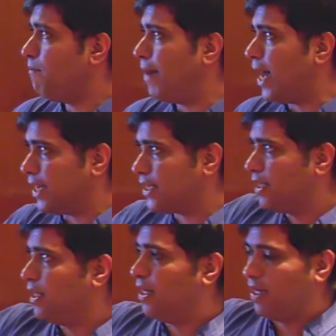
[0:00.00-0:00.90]
but
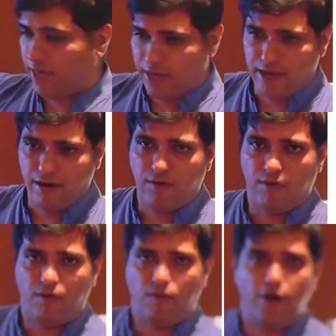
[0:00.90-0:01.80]

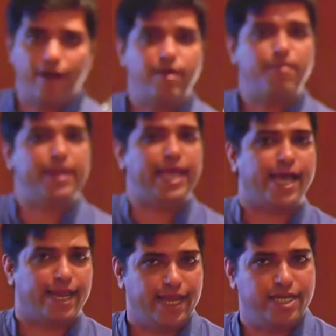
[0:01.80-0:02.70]
whatever
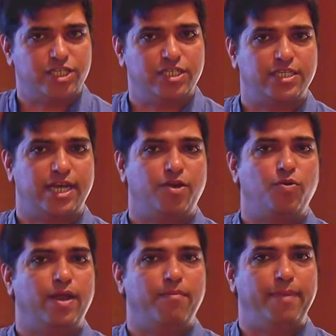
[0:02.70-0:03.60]
pre-aggregations I
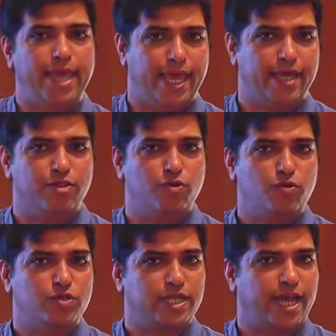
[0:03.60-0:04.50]
do and make,
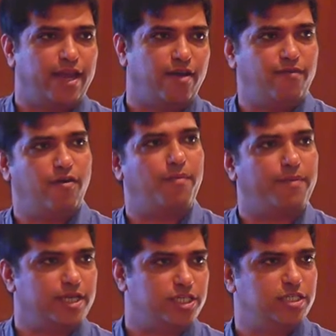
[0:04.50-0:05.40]
those kind of
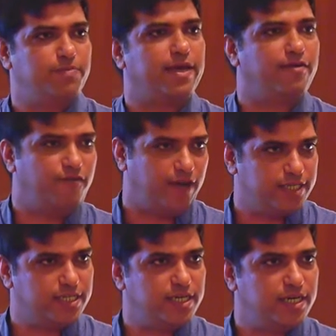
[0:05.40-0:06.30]
operations become
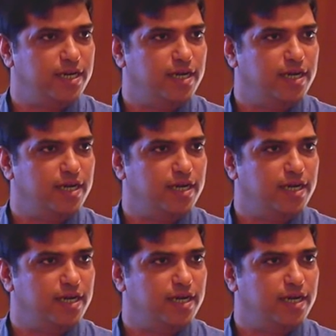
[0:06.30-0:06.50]
faster